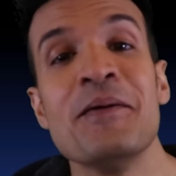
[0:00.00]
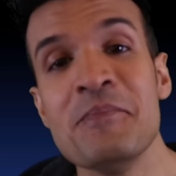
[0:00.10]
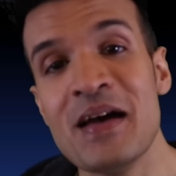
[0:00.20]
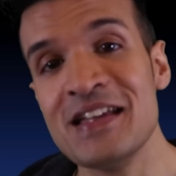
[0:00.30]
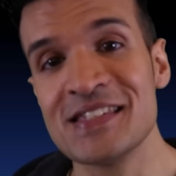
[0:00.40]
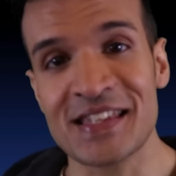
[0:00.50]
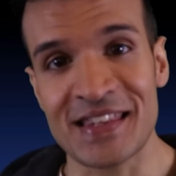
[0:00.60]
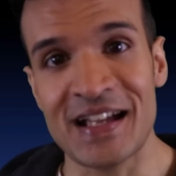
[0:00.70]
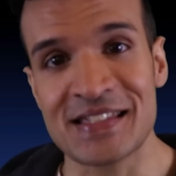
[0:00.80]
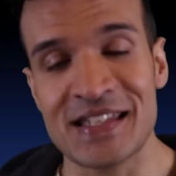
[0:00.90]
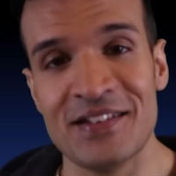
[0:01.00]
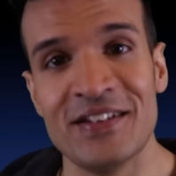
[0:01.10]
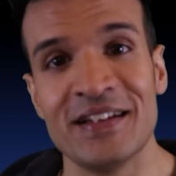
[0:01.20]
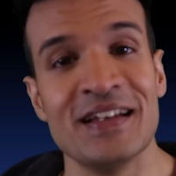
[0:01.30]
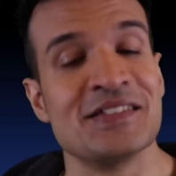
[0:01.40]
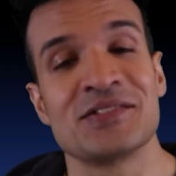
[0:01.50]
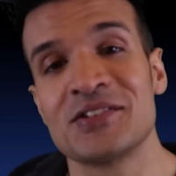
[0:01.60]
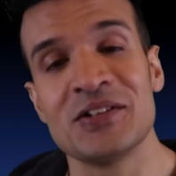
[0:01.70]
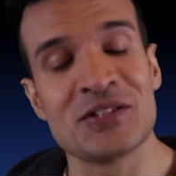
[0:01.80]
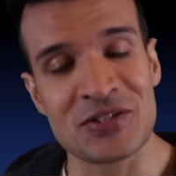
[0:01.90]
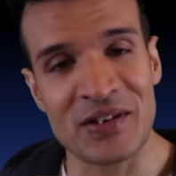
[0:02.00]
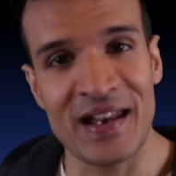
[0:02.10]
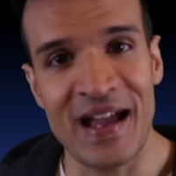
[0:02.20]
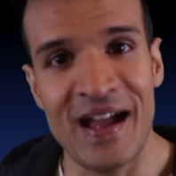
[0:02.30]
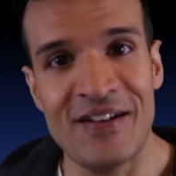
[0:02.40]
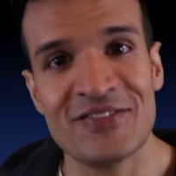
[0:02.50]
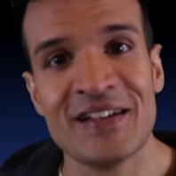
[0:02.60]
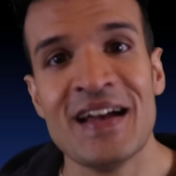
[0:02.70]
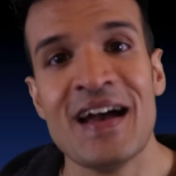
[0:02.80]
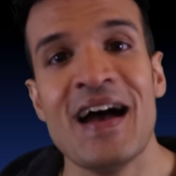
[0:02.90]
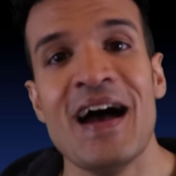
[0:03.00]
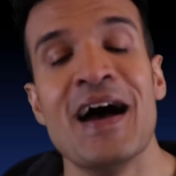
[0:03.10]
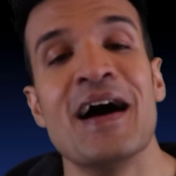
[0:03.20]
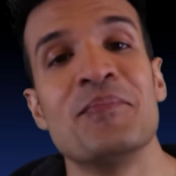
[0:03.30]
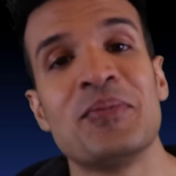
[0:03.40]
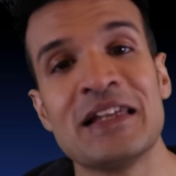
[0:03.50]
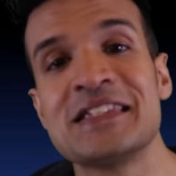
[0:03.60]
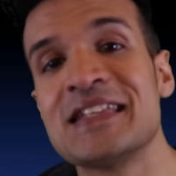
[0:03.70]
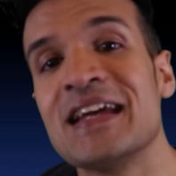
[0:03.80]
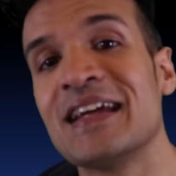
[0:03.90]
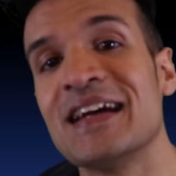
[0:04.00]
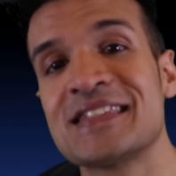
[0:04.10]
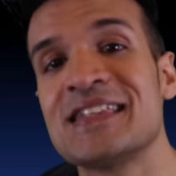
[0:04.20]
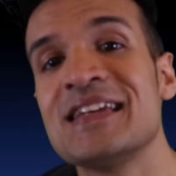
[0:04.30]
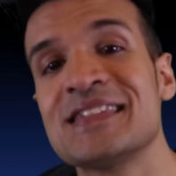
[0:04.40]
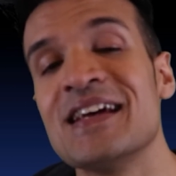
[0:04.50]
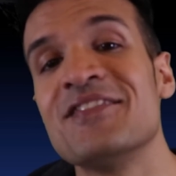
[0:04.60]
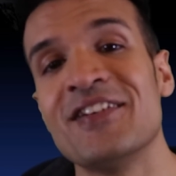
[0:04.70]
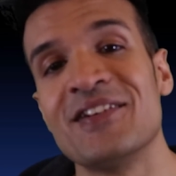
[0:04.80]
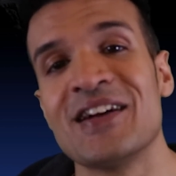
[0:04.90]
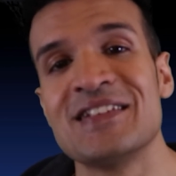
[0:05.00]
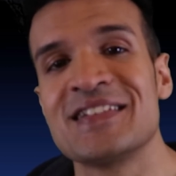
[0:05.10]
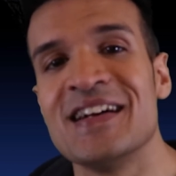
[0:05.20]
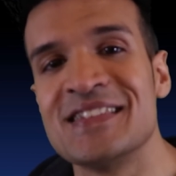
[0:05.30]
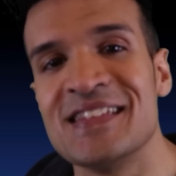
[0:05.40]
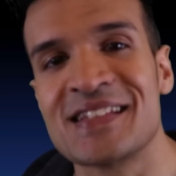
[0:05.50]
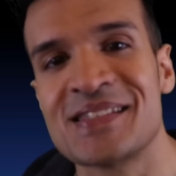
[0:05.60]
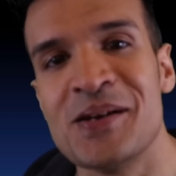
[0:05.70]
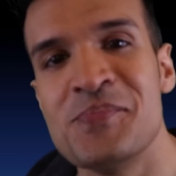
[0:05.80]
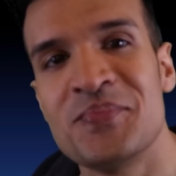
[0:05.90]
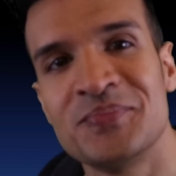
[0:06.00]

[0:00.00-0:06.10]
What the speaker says: amazing Thanksgiving, as good as you can have. Please take care, stay safe, and I'll catch you guys next time.